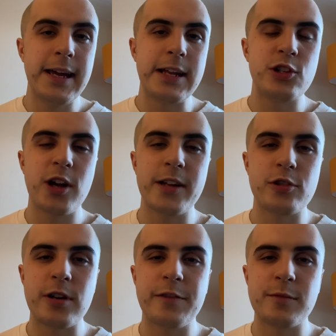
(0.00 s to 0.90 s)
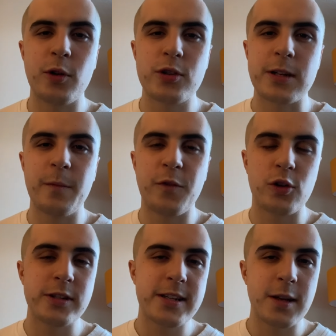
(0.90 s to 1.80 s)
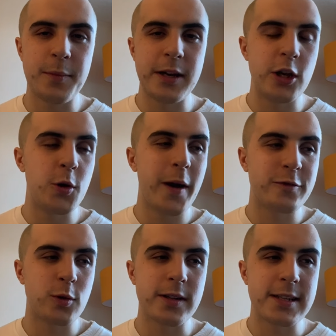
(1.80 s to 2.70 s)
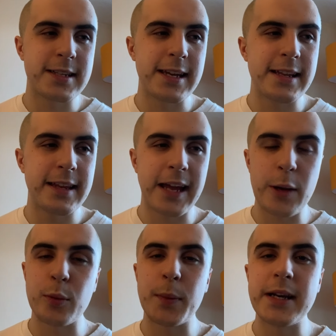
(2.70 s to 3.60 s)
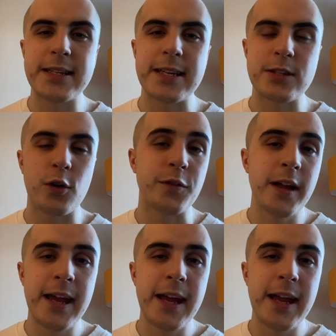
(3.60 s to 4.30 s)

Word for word: in January from Nottingham Forest, somebody who everyone's seen the capabilities of